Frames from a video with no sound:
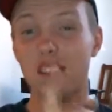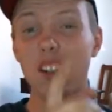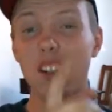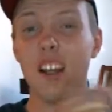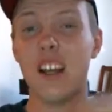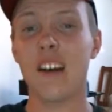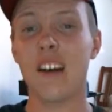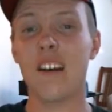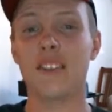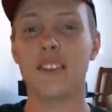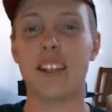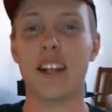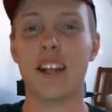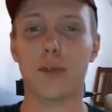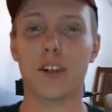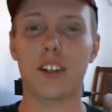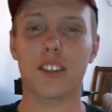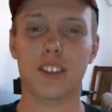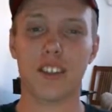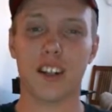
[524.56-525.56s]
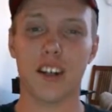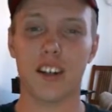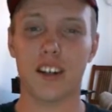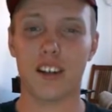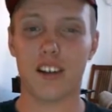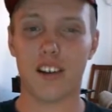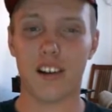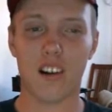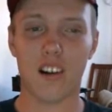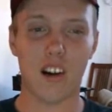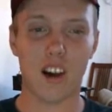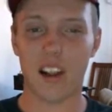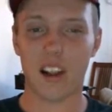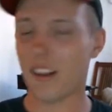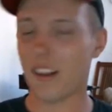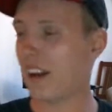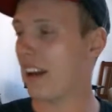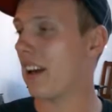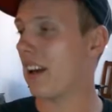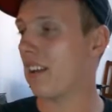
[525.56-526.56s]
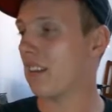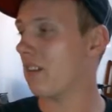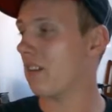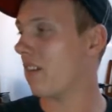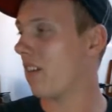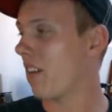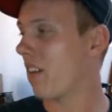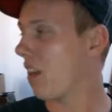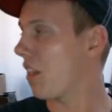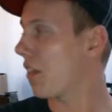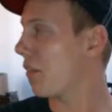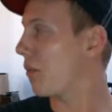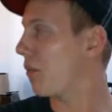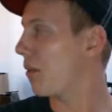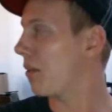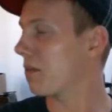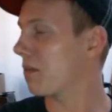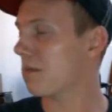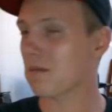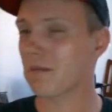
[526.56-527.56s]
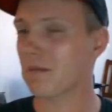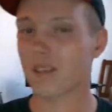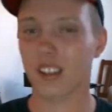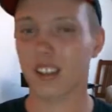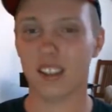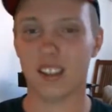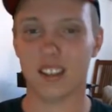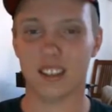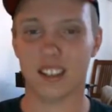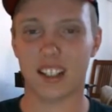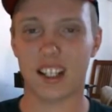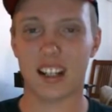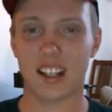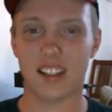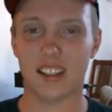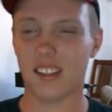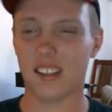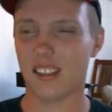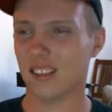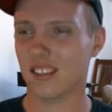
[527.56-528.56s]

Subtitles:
I was at work today, and there's a guy there.